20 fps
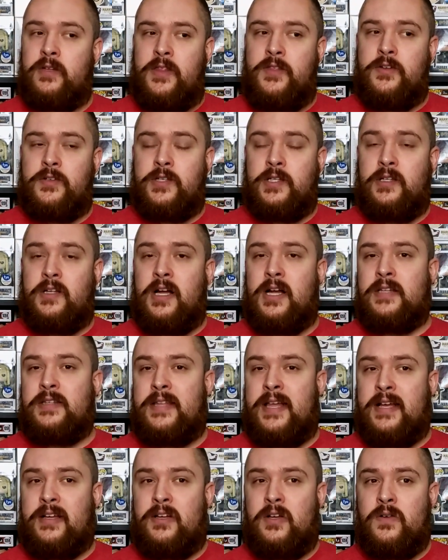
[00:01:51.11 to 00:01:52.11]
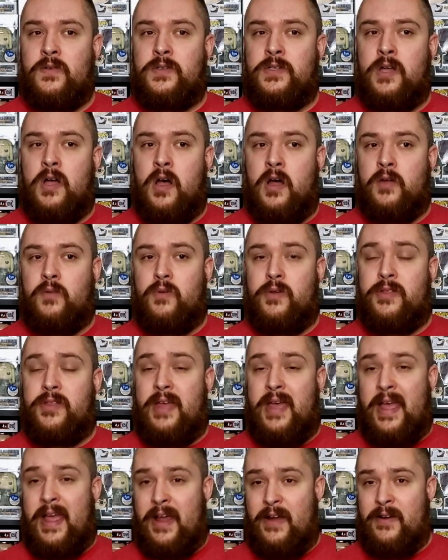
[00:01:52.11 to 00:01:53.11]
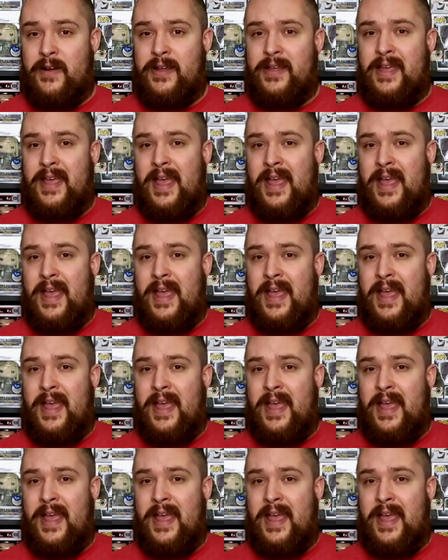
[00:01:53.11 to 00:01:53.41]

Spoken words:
and there's a lot that goes on with Eric